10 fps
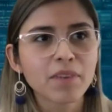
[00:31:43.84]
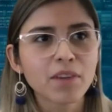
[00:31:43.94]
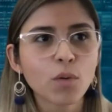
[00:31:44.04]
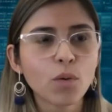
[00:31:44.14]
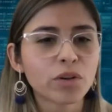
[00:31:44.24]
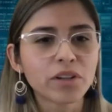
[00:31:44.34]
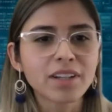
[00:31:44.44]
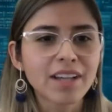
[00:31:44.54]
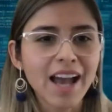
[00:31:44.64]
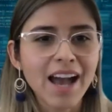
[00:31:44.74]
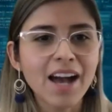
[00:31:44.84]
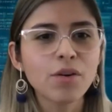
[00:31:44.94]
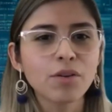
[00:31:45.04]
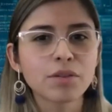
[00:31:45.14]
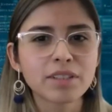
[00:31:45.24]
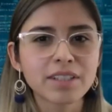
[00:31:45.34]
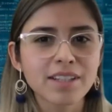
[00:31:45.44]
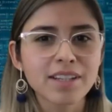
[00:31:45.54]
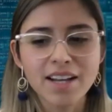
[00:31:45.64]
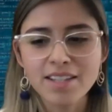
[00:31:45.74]
or how
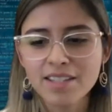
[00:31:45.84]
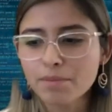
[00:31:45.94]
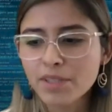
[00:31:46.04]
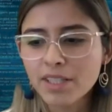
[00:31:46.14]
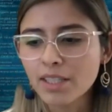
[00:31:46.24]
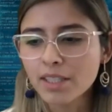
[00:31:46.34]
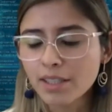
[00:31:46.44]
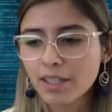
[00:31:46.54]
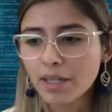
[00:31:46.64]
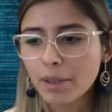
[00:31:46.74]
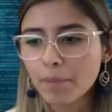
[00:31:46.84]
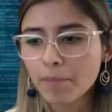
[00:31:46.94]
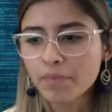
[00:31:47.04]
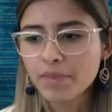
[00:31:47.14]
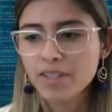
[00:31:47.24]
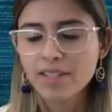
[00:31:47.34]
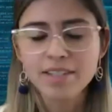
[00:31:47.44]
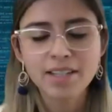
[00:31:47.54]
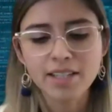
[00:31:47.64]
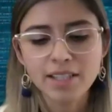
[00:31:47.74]
has it been
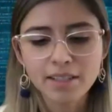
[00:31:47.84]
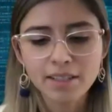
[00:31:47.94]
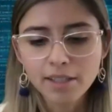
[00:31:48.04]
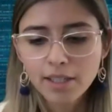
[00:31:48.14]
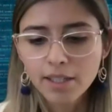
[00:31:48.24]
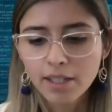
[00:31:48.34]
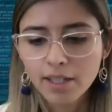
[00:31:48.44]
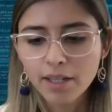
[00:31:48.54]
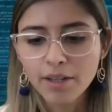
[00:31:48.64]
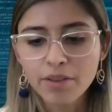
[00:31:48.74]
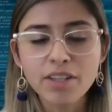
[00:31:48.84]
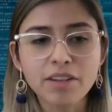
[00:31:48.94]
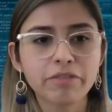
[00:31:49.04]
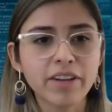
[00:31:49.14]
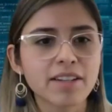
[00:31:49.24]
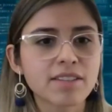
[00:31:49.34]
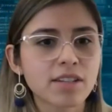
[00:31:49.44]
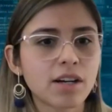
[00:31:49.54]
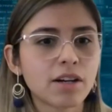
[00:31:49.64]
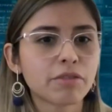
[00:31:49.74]
studied the effects
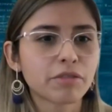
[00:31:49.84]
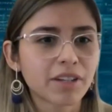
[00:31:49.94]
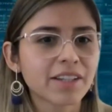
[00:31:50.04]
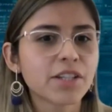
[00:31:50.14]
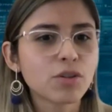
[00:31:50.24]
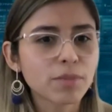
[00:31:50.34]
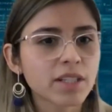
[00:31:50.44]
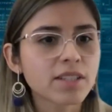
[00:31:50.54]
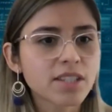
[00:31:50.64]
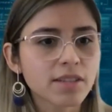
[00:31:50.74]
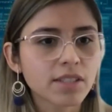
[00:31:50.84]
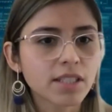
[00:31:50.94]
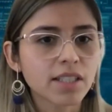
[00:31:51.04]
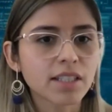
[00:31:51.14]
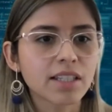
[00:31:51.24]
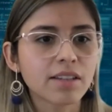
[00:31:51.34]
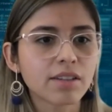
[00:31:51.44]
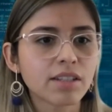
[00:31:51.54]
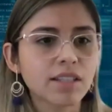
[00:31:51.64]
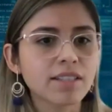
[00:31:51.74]
of human activity in
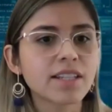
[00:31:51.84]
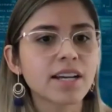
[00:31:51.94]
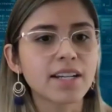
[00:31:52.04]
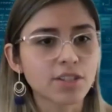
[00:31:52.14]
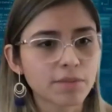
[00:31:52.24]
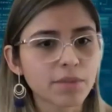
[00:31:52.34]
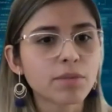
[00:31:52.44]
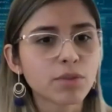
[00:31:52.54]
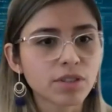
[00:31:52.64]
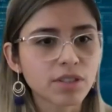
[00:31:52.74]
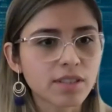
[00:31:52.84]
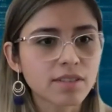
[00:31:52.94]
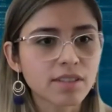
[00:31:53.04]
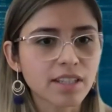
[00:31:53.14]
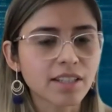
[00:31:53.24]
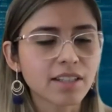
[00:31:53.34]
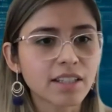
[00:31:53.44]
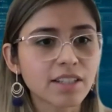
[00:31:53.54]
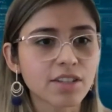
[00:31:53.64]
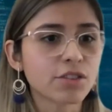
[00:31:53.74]
the diatom communities in
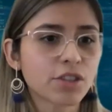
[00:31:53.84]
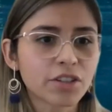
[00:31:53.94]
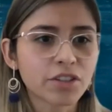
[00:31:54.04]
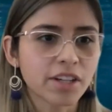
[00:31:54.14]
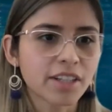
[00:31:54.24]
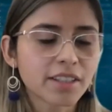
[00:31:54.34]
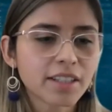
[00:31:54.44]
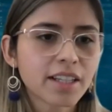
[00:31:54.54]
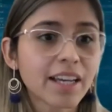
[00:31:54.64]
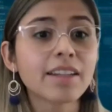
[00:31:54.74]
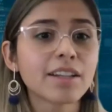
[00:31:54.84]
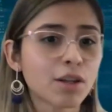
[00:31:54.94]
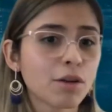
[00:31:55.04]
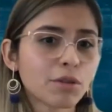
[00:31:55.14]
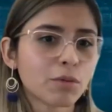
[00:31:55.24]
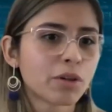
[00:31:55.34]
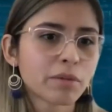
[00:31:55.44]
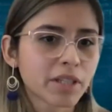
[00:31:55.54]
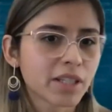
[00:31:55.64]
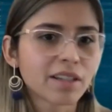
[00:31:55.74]
the Antarctica and the global
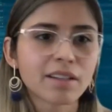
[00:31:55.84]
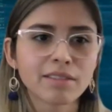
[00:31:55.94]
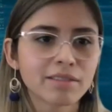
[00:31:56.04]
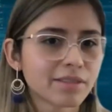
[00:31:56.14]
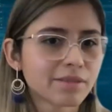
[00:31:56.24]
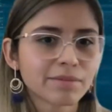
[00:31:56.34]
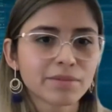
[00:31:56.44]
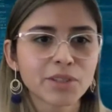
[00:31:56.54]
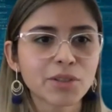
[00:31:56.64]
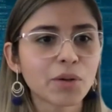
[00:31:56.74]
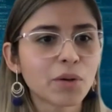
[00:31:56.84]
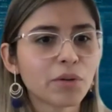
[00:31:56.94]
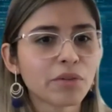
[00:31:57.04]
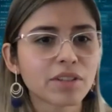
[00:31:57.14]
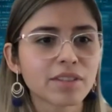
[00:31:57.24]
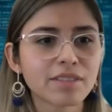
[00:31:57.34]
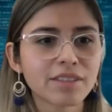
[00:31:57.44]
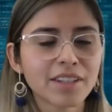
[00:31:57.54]
warming and all this